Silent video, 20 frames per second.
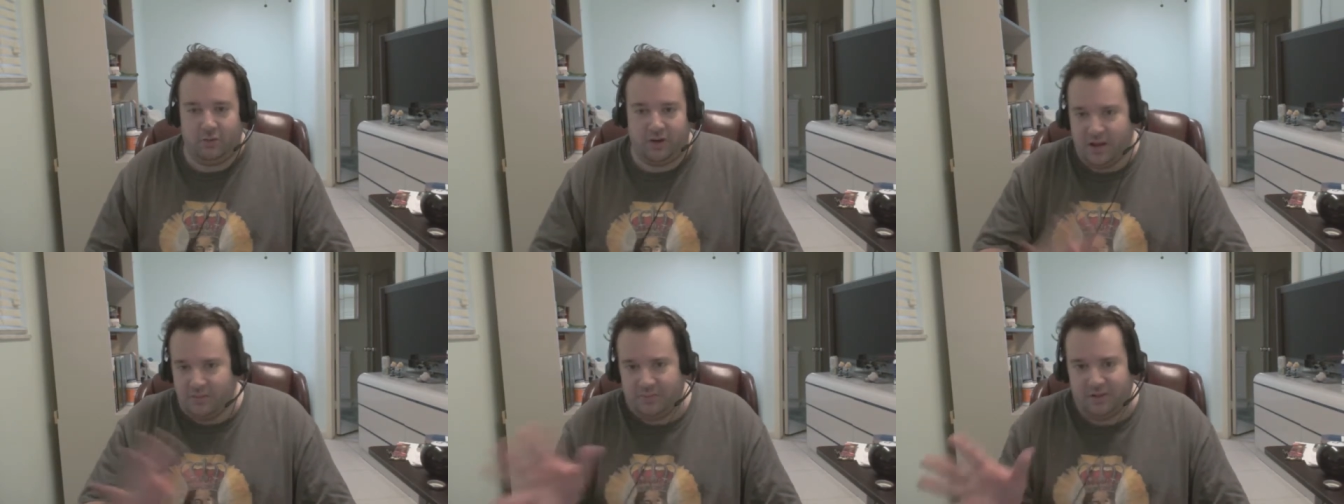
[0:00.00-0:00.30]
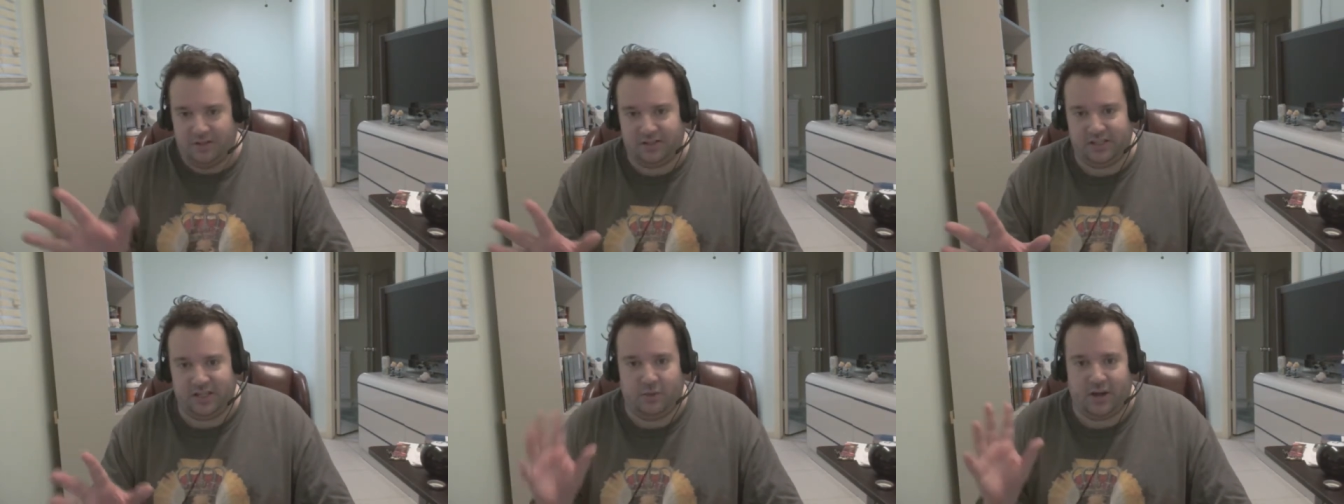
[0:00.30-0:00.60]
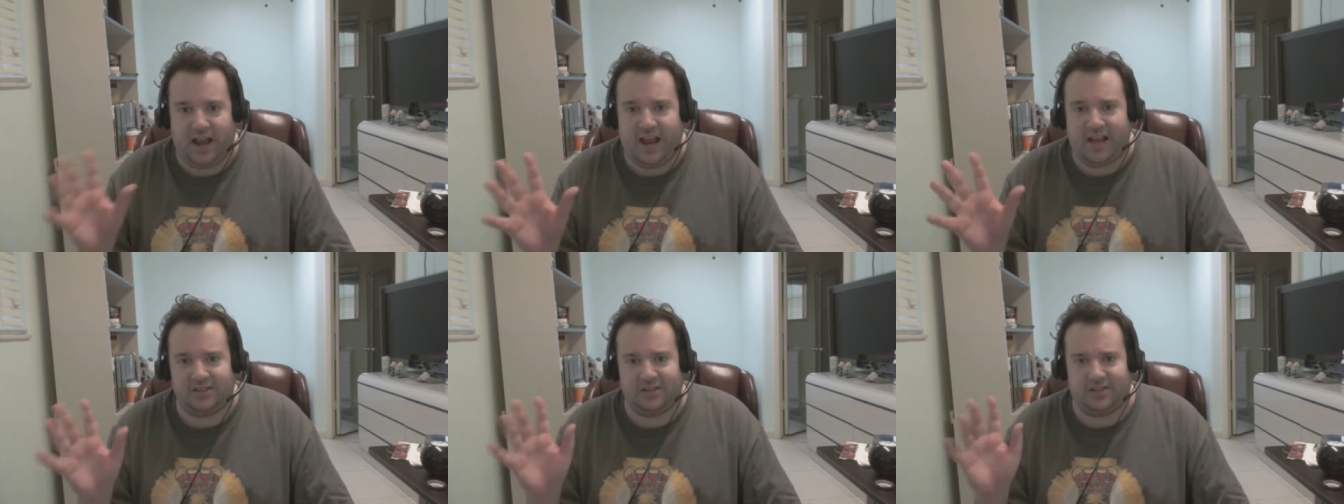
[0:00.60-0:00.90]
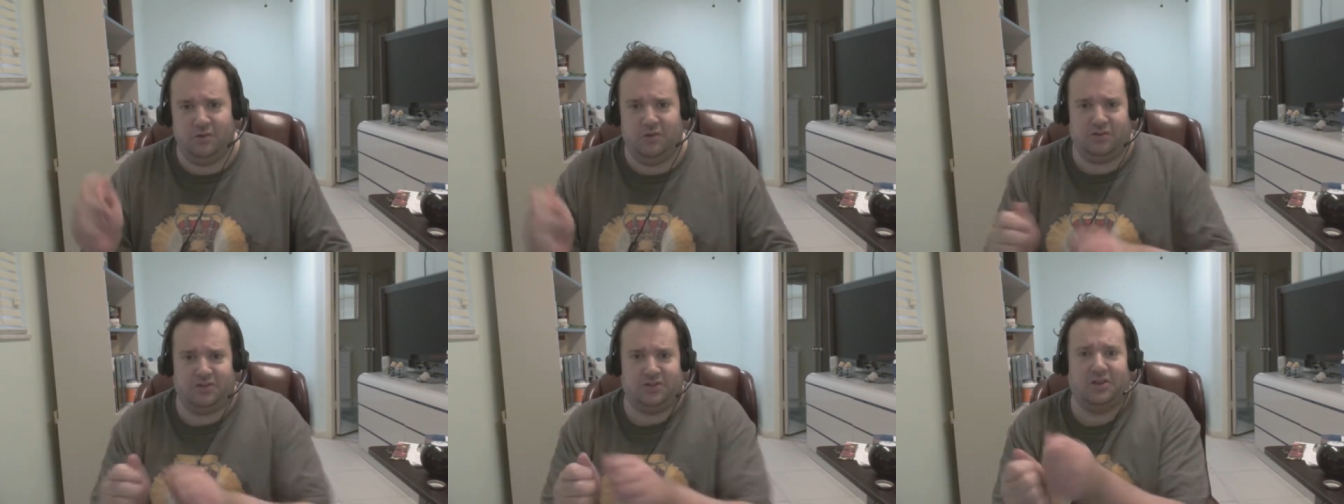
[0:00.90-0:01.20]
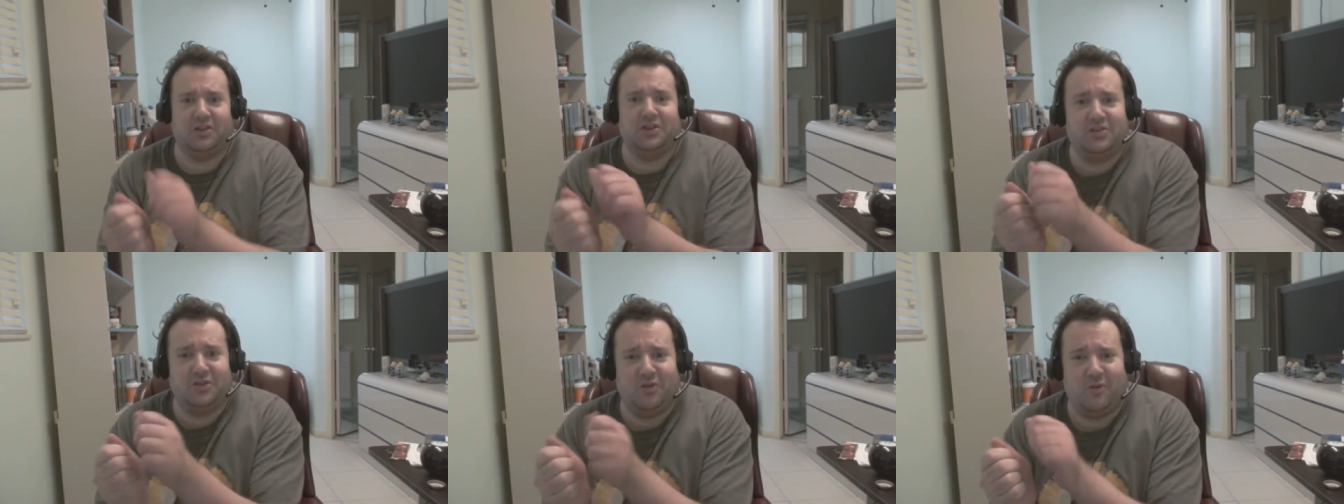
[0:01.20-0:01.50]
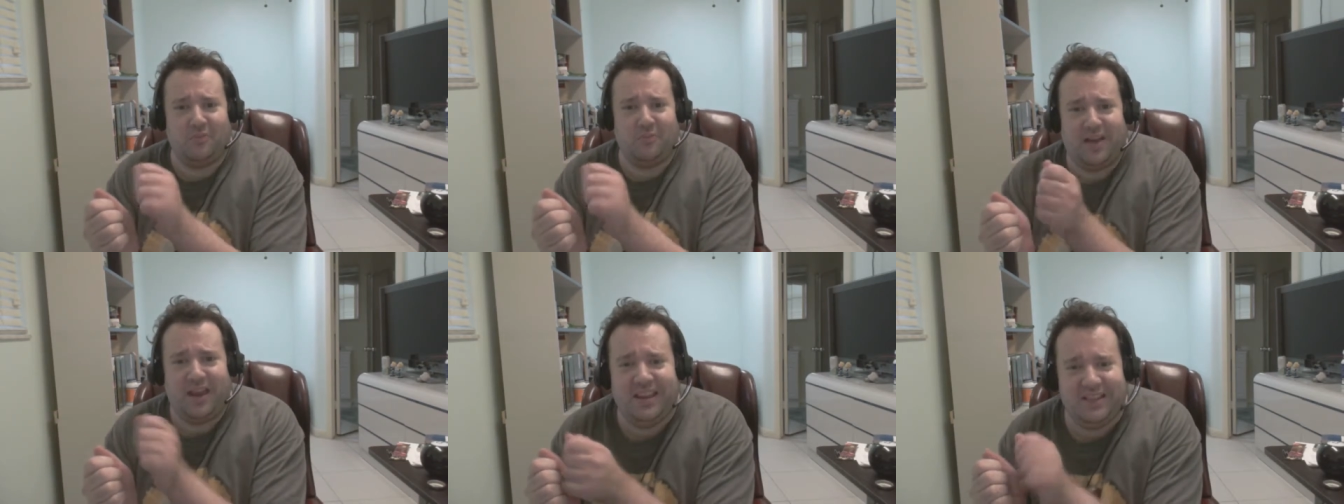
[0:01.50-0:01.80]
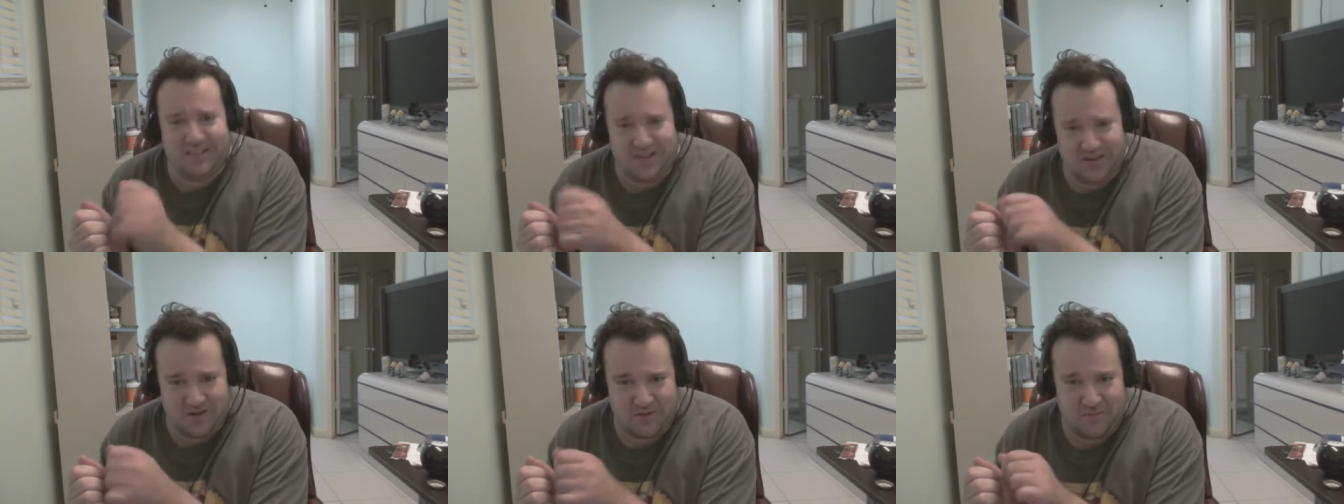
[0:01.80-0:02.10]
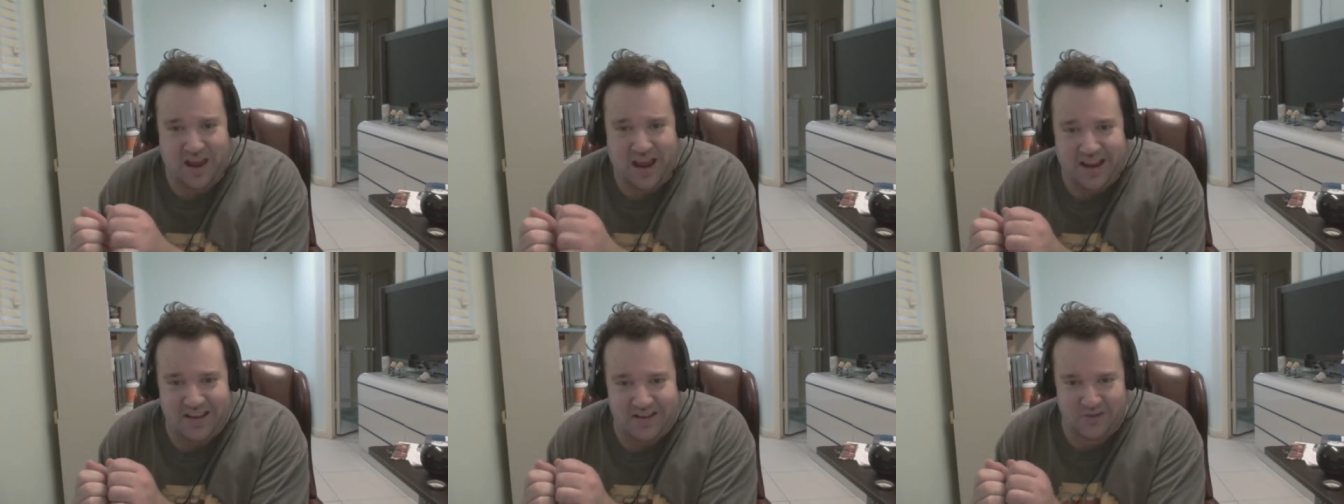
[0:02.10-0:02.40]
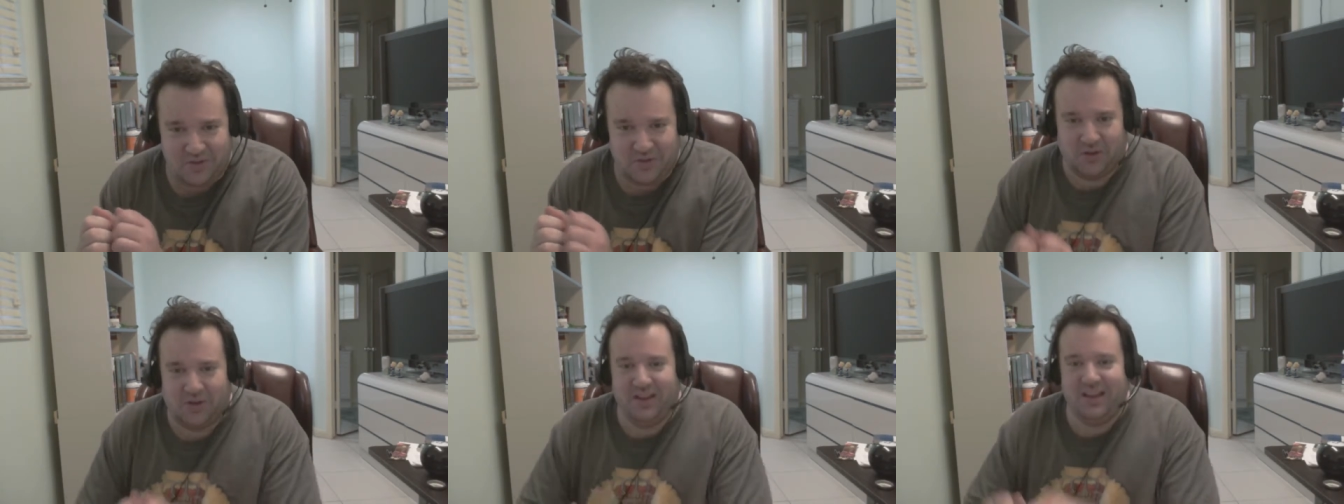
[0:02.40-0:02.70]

an NPC would ask you to turn to a page in your manual